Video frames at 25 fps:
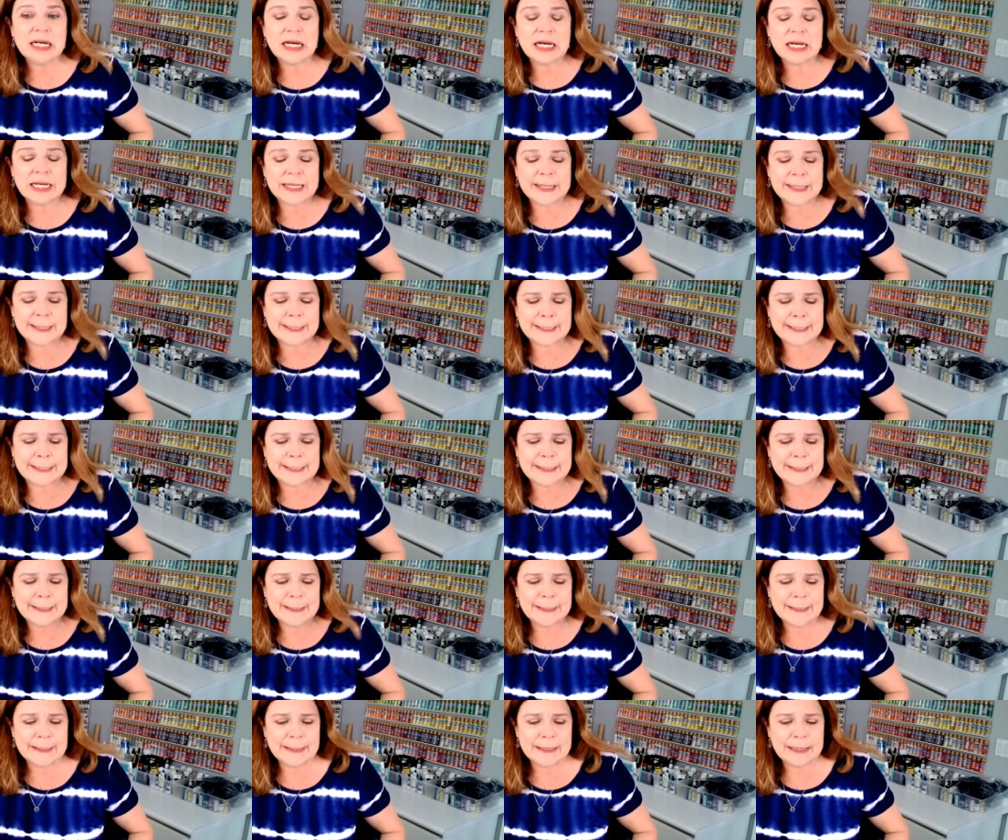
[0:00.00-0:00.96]

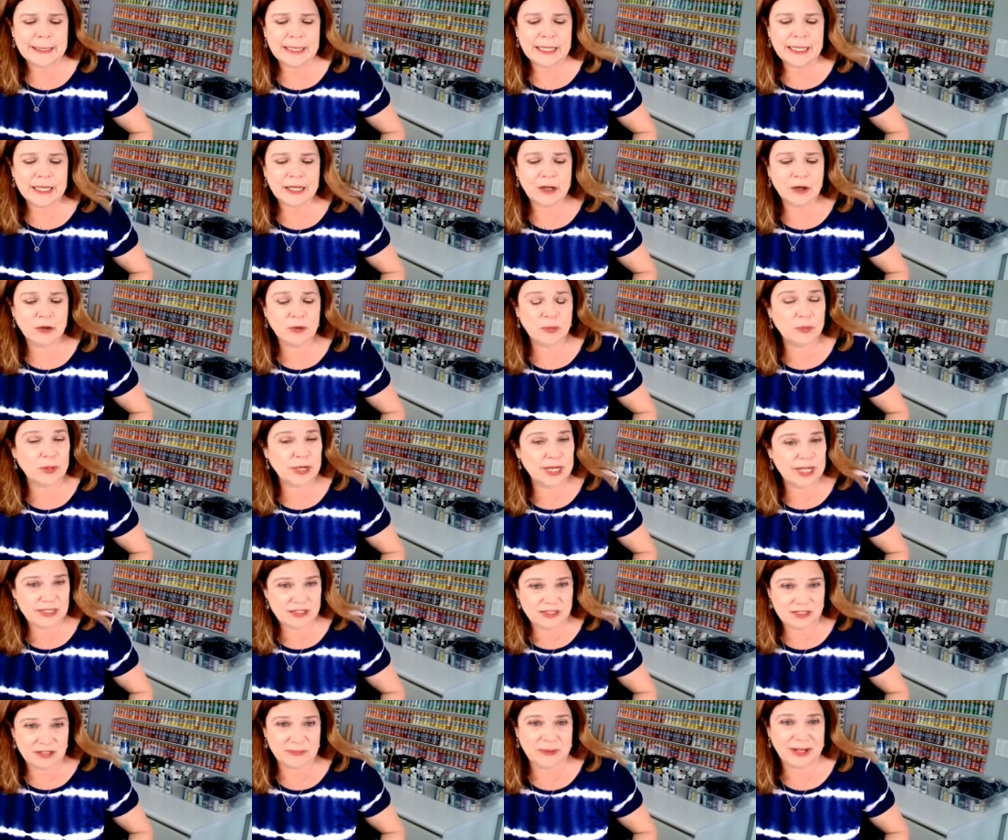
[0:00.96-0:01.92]
I go
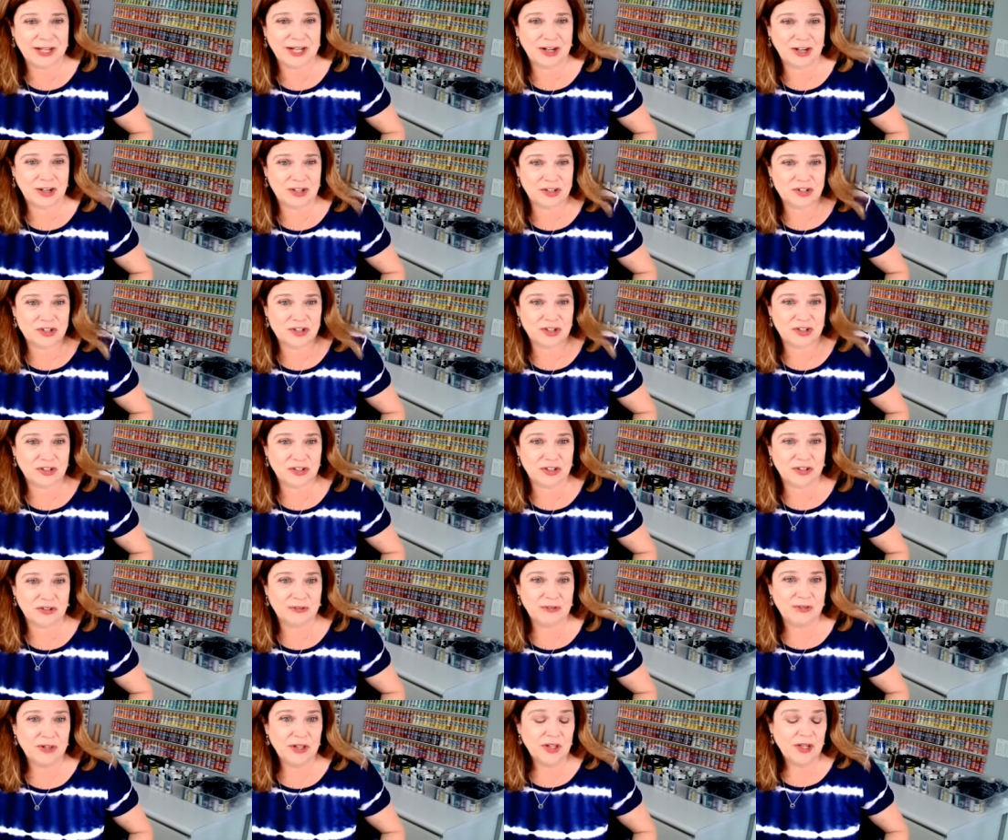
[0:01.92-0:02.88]
right to my art
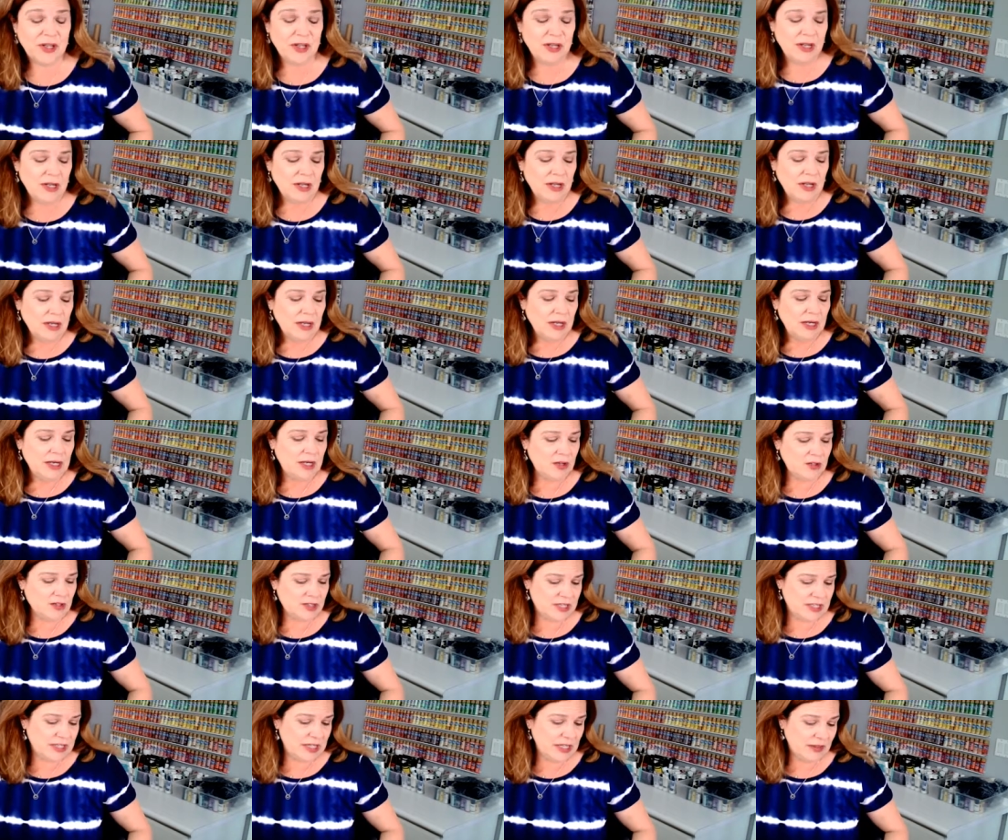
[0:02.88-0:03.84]
journal.
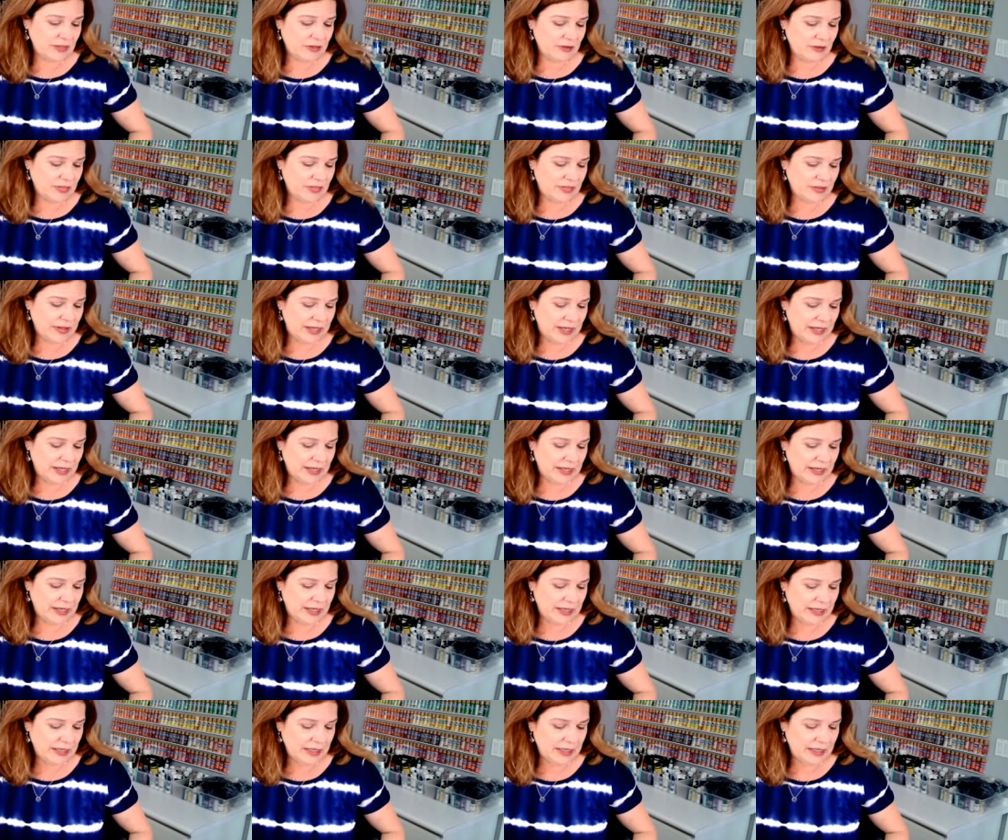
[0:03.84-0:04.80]
Here's the other thing.
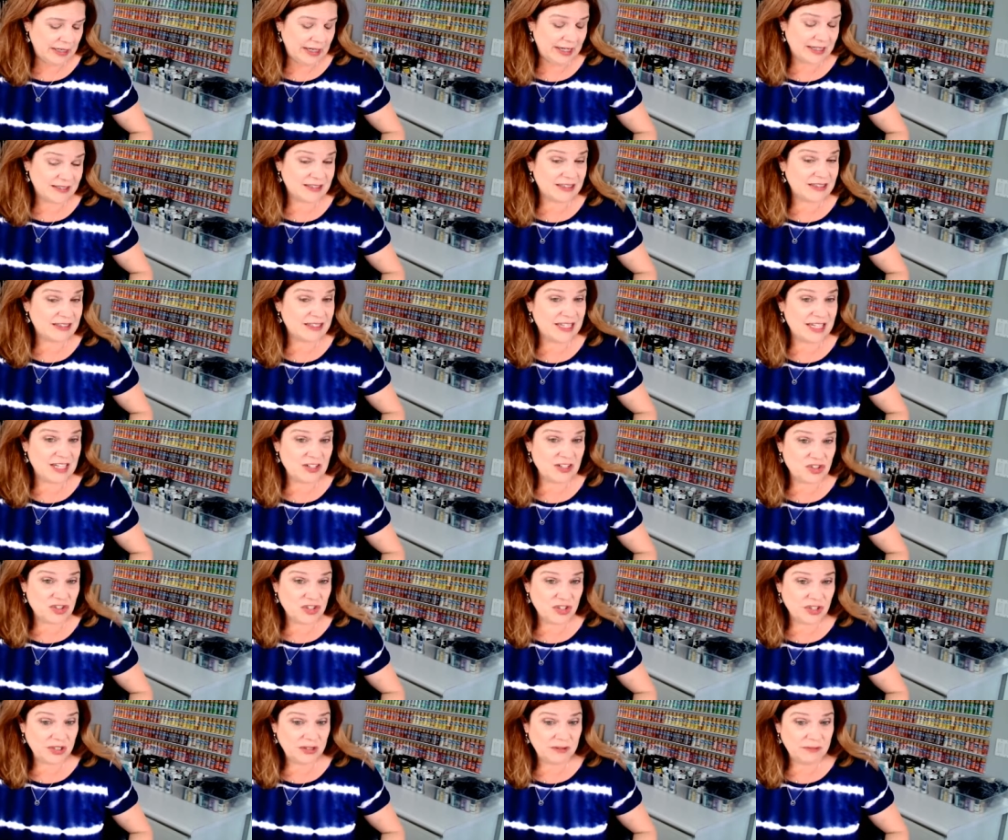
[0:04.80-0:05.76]
As a
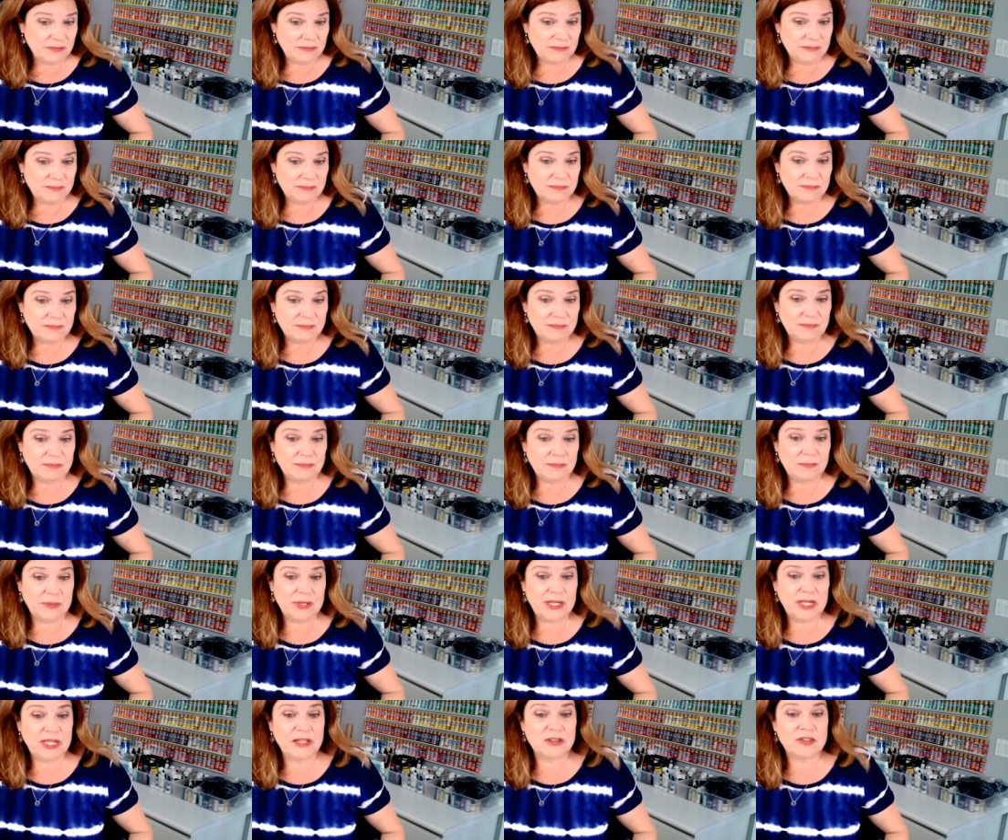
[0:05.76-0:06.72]
teacher,
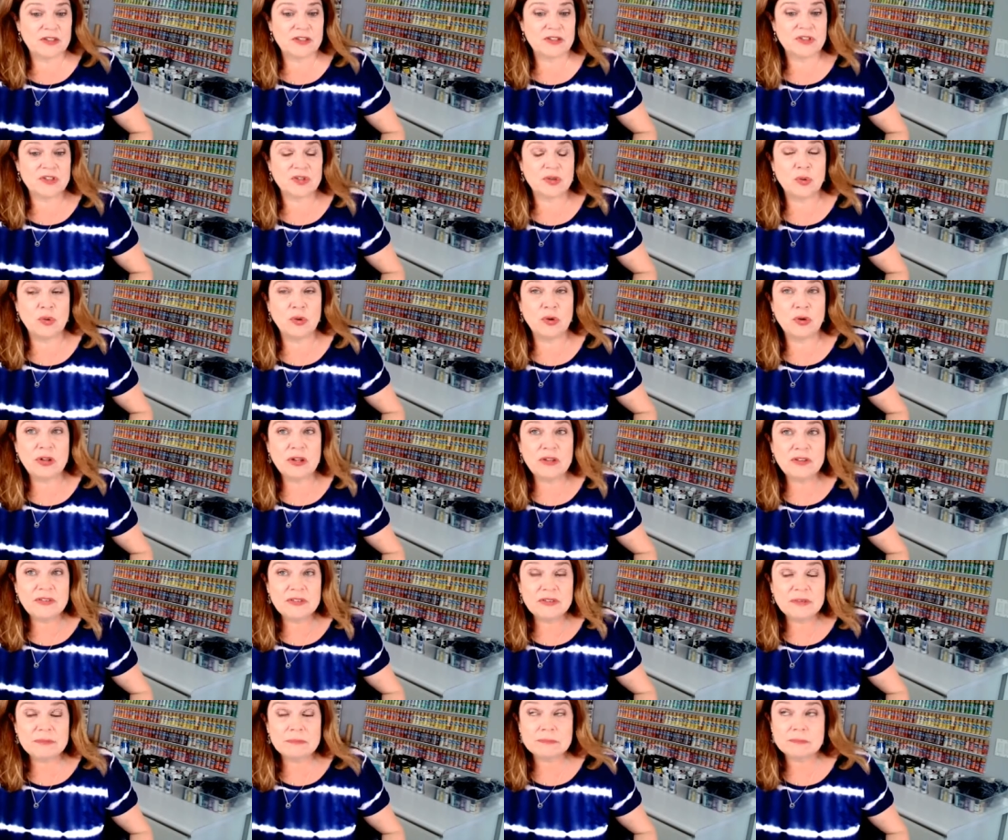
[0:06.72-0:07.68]
being in the
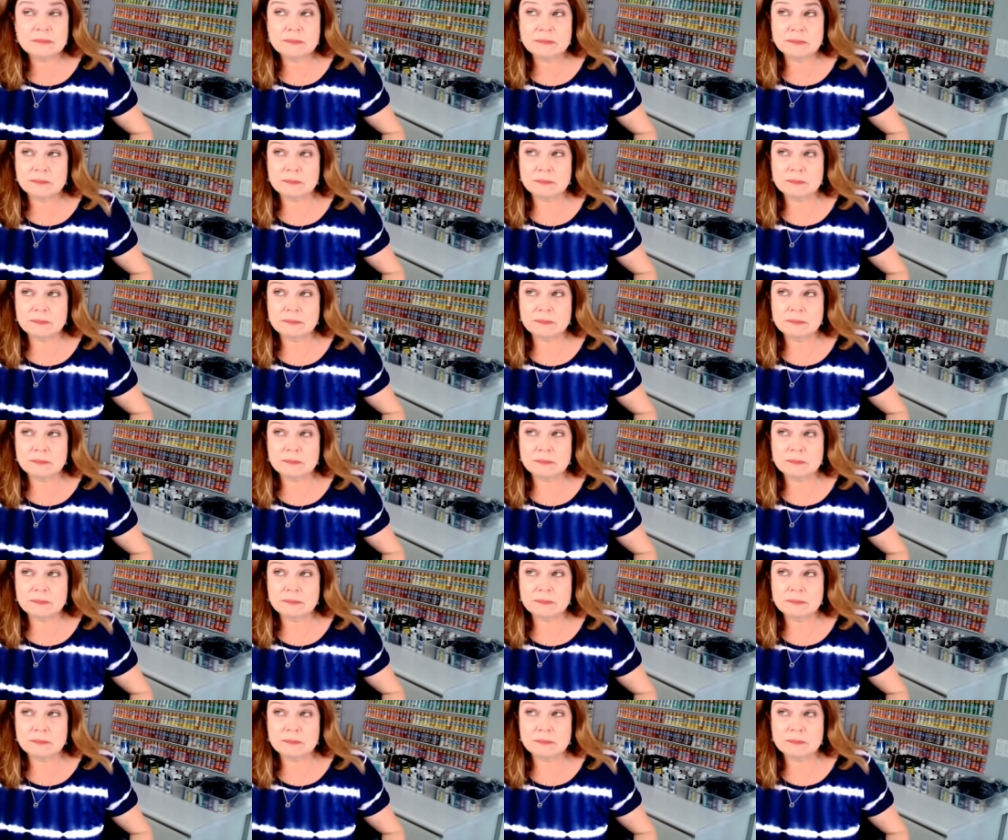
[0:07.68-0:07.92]
schools,